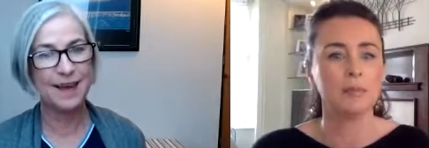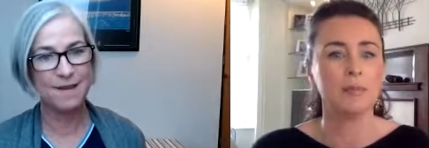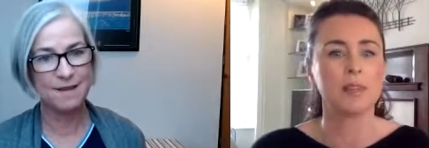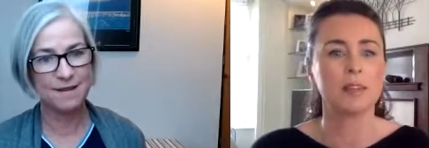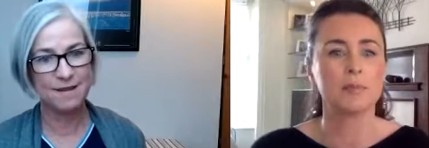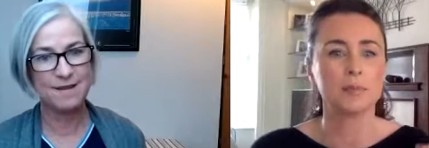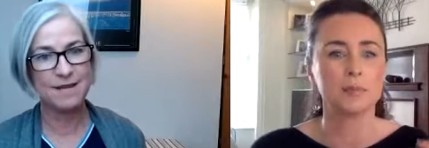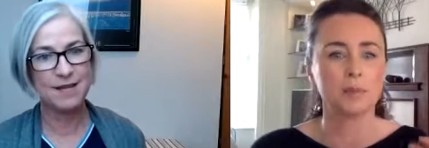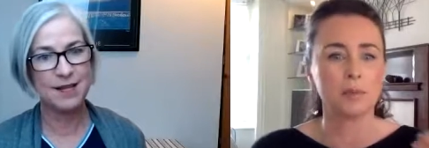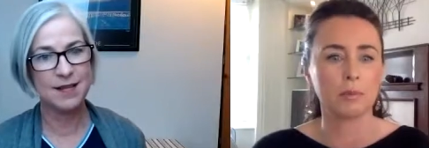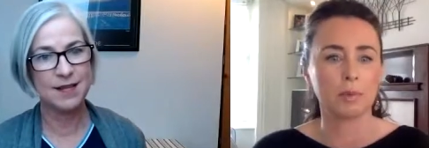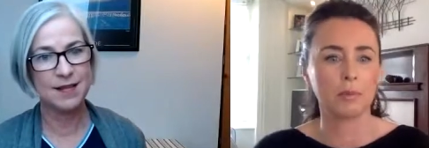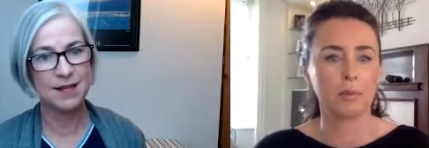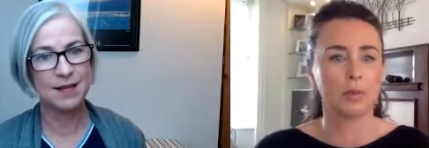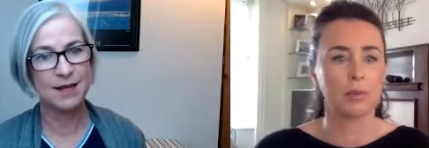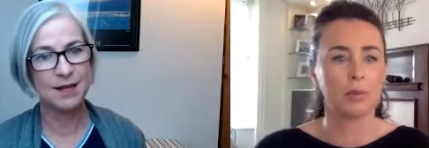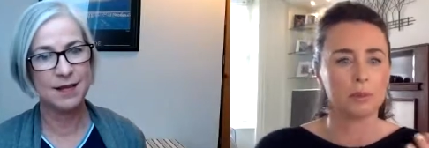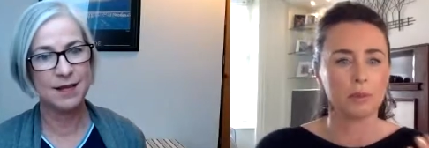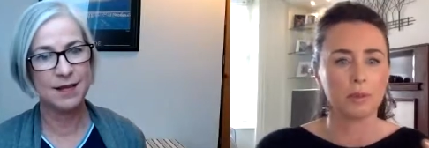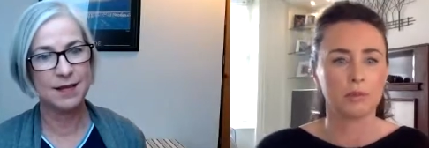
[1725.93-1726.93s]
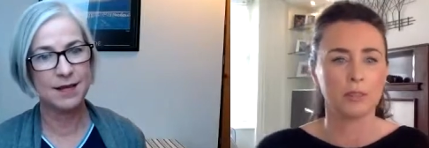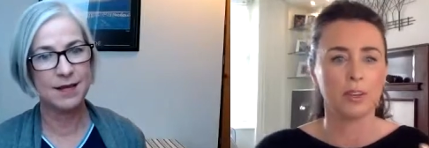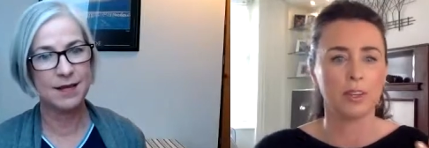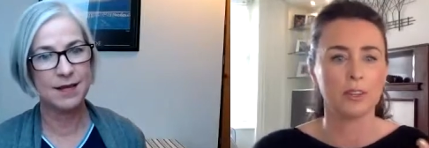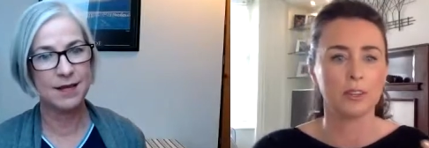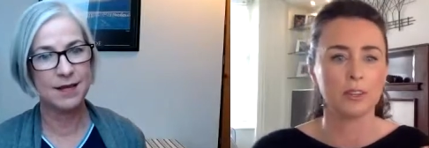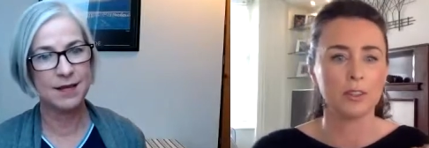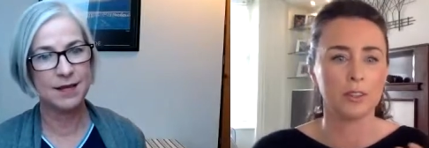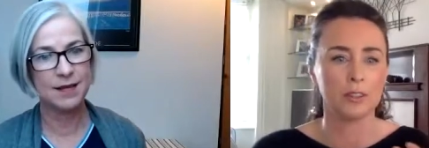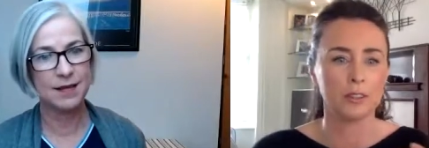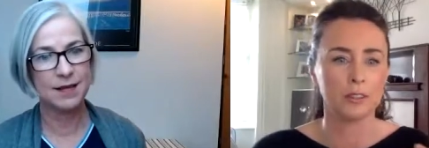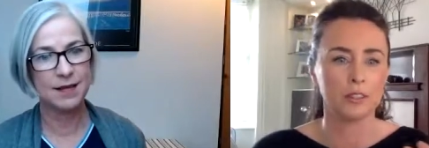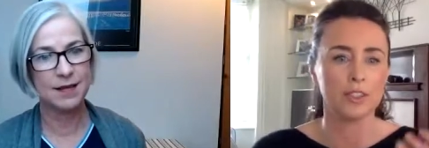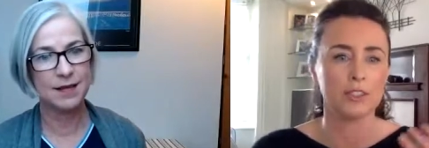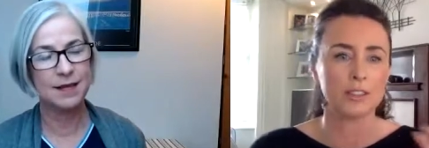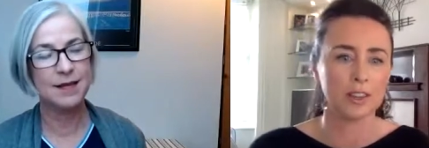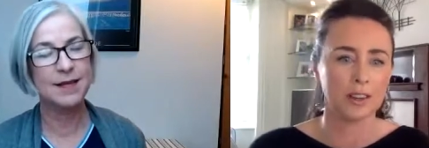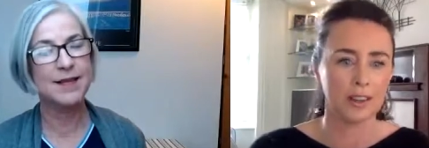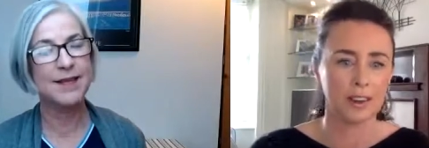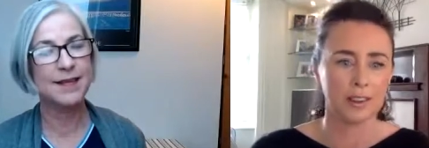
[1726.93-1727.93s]
Speaker 1: Between my mother and my father, you know, she's
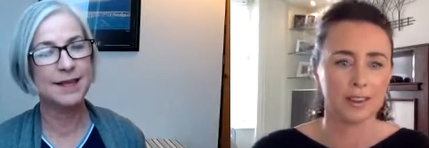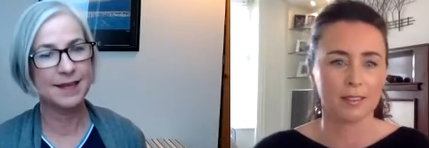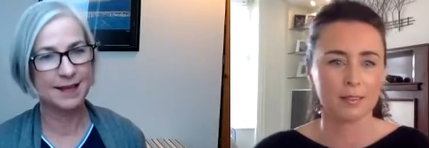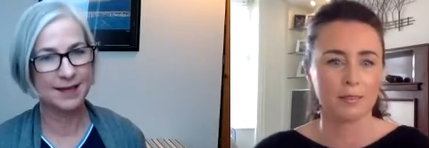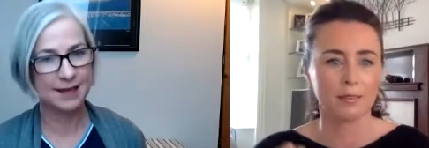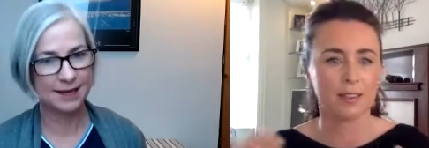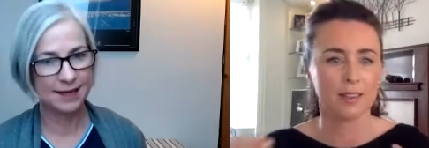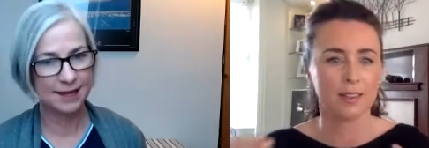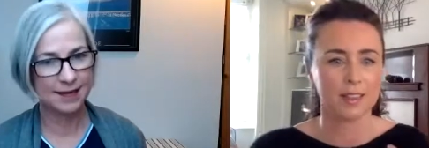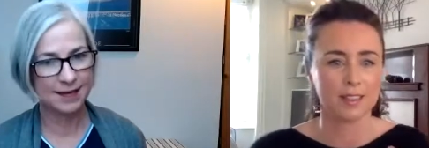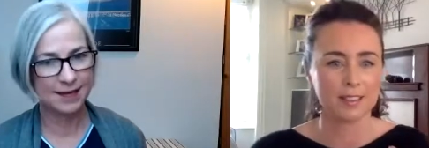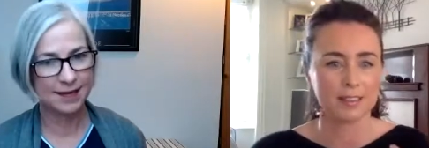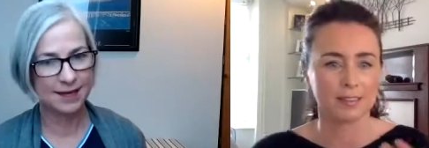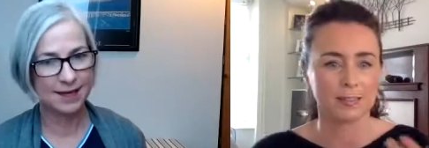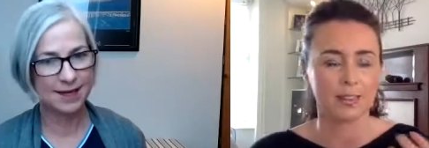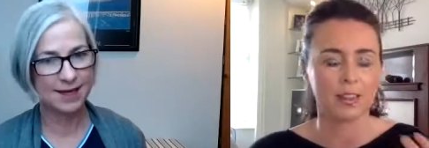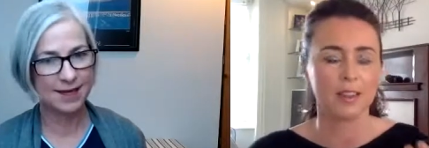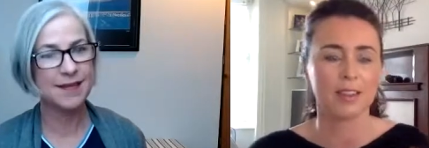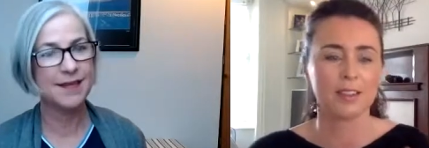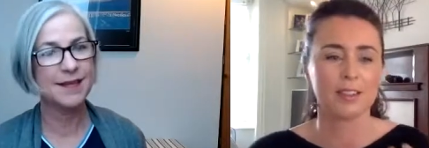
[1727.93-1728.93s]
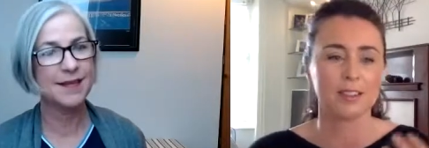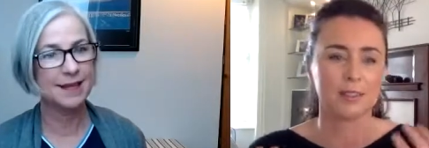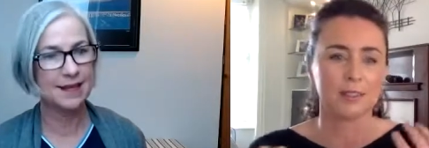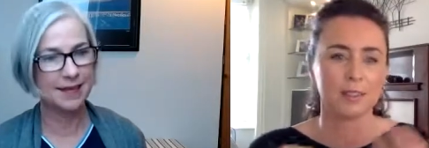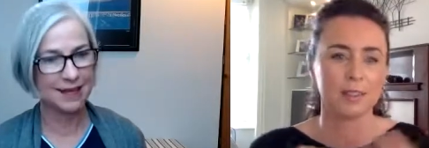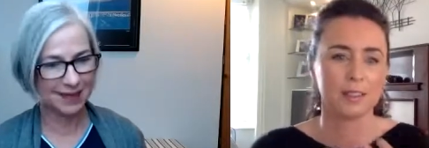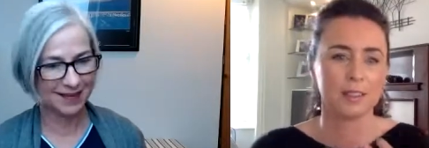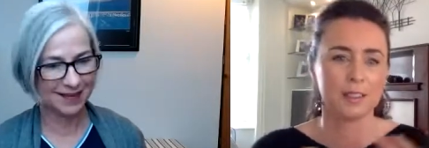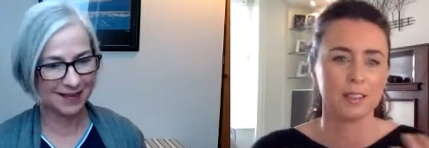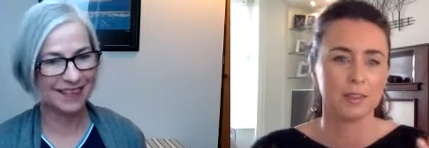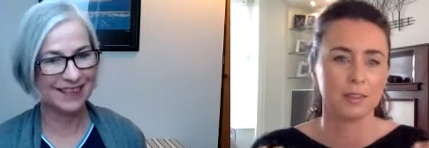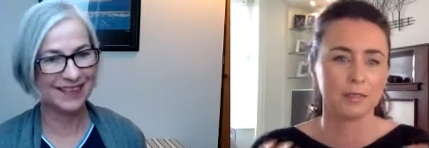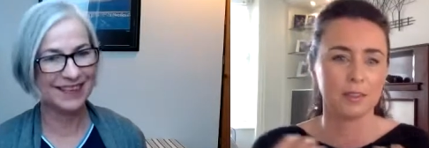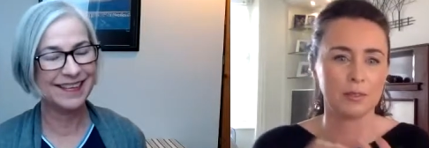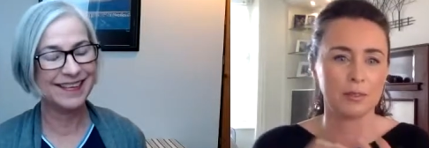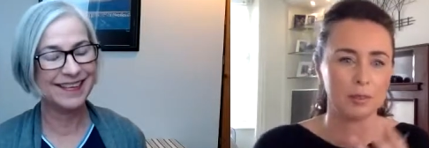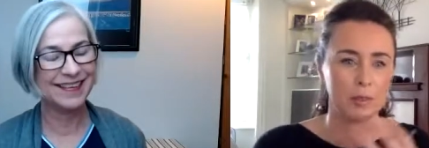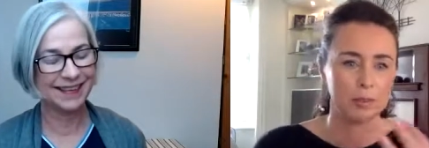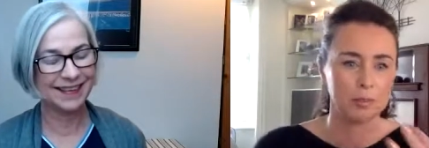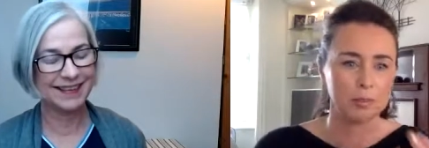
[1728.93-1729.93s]
dark and my dad's fair, so it's kind of a
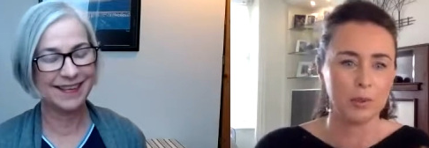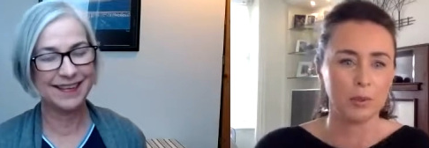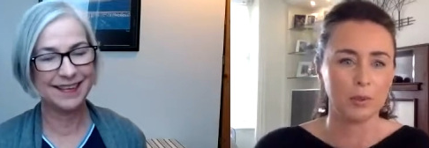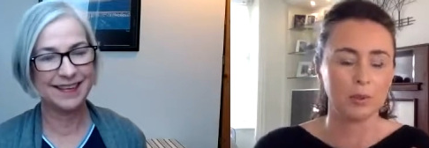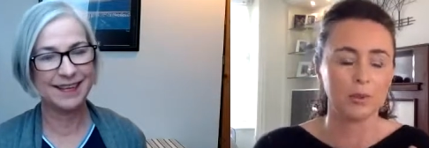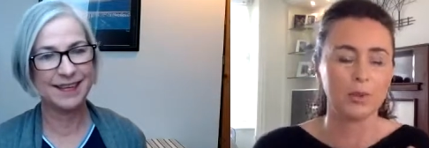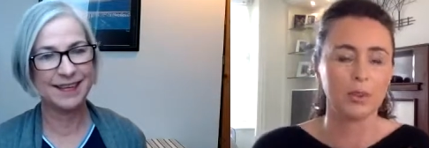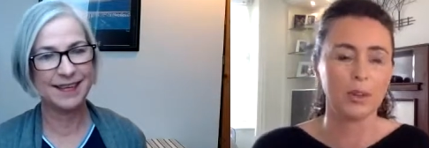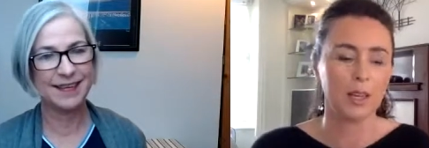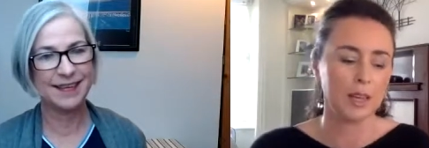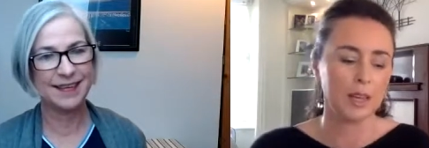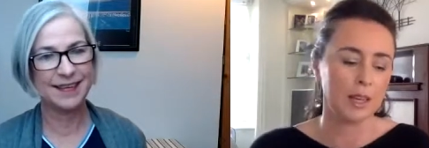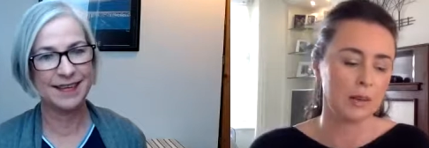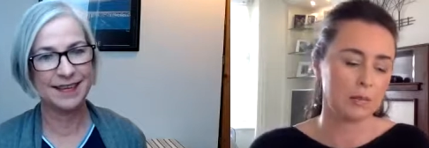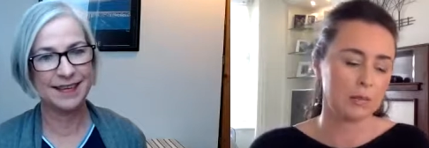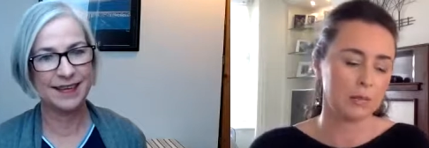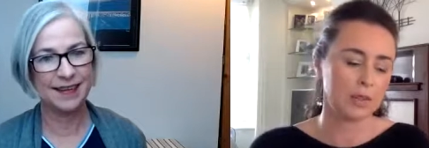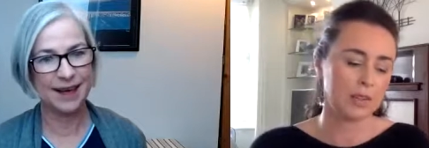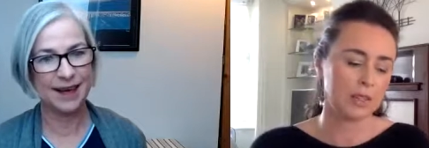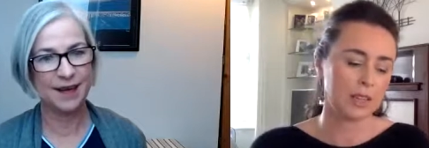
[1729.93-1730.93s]
bit of both. But